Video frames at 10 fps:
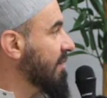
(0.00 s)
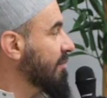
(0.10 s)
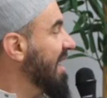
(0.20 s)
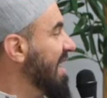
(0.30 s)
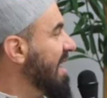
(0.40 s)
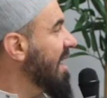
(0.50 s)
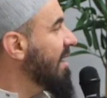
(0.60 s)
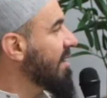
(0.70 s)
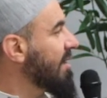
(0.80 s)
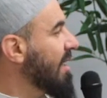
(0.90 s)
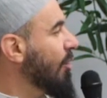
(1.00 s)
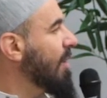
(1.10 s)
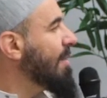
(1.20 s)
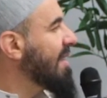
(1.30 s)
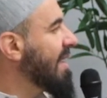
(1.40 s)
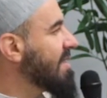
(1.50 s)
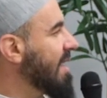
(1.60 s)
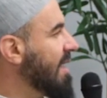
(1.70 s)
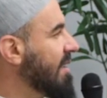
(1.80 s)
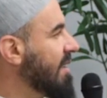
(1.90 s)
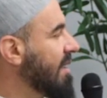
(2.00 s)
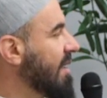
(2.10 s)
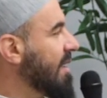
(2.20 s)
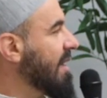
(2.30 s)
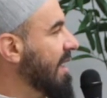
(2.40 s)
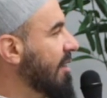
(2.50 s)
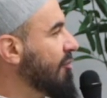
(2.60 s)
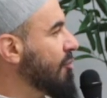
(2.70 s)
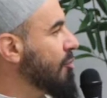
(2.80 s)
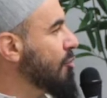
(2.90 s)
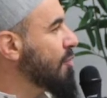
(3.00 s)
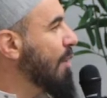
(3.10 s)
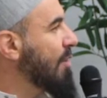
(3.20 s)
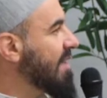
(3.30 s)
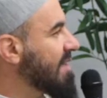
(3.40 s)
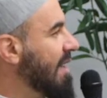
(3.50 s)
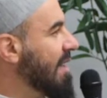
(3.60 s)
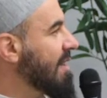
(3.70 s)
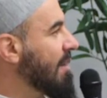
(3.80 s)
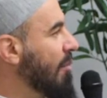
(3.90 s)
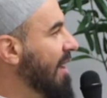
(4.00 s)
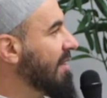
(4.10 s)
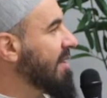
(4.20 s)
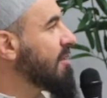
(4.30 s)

But here, the ulama, they say that if you use both the tongue and the mind, this is